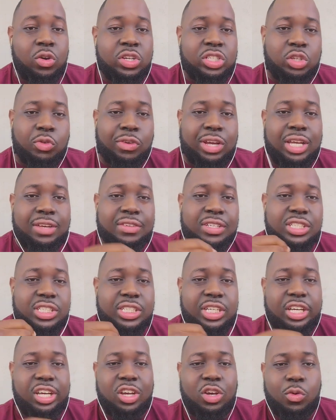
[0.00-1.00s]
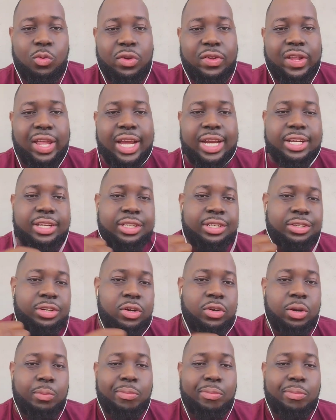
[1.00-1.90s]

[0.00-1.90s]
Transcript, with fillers: It's the Ravens shield with like the you know the